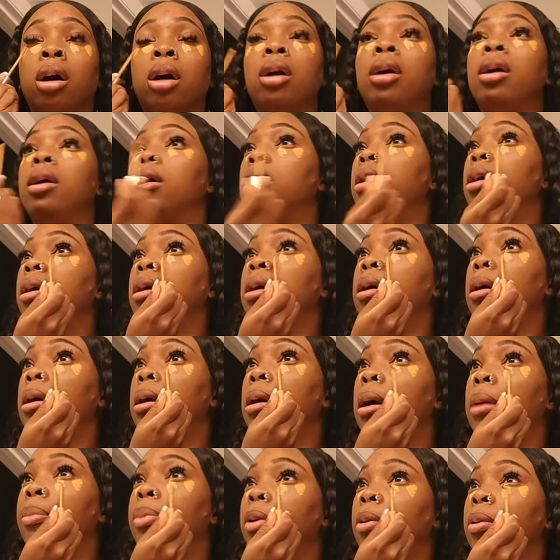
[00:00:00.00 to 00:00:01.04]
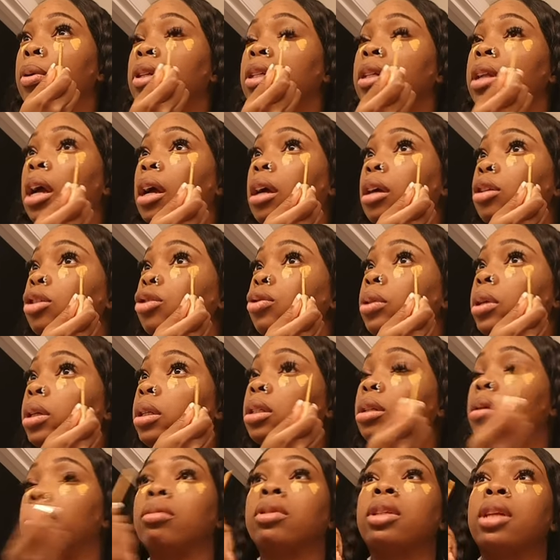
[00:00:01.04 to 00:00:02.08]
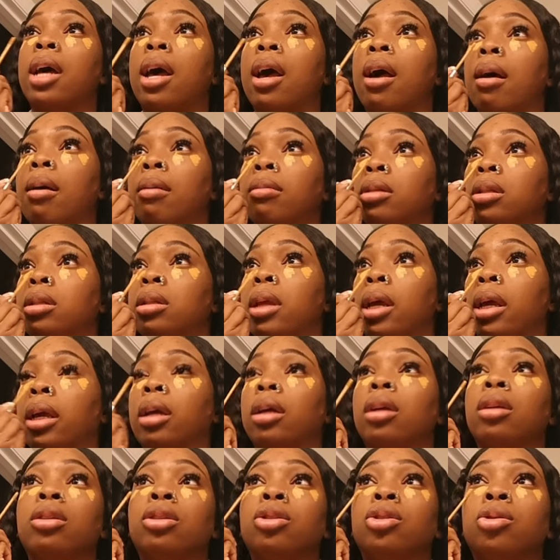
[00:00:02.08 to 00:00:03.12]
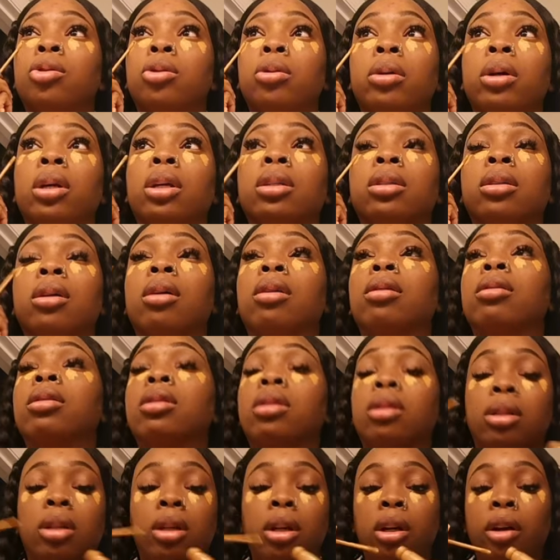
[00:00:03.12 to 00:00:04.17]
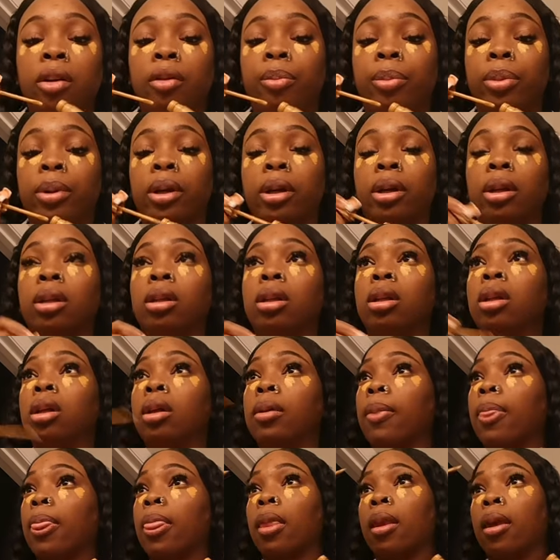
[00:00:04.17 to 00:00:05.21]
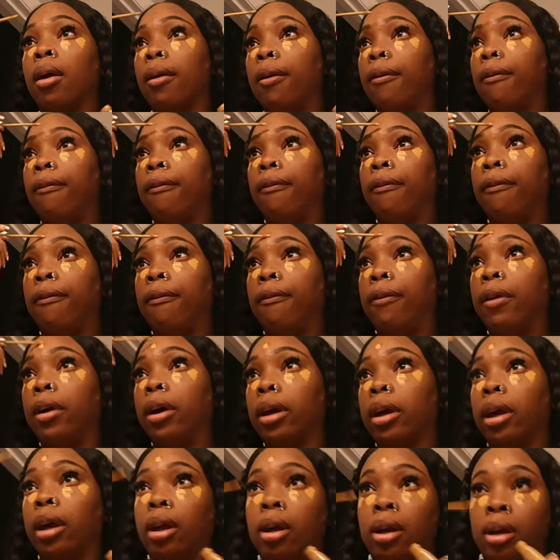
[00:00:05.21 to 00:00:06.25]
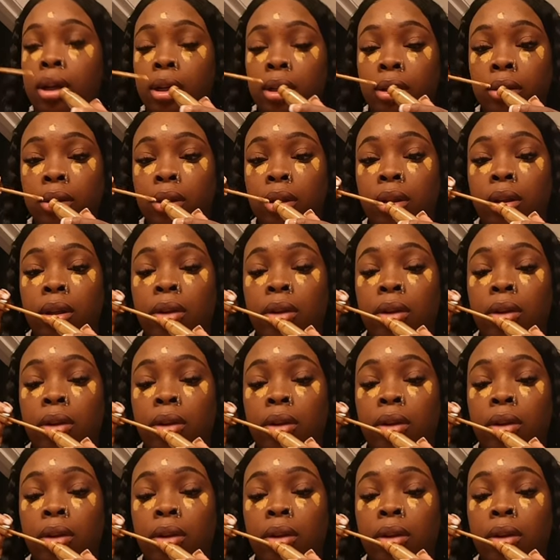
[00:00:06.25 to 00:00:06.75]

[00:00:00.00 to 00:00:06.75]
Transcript: I be wishing I could drink sometimes, like enjoy certain stuff, but fuck it, huh?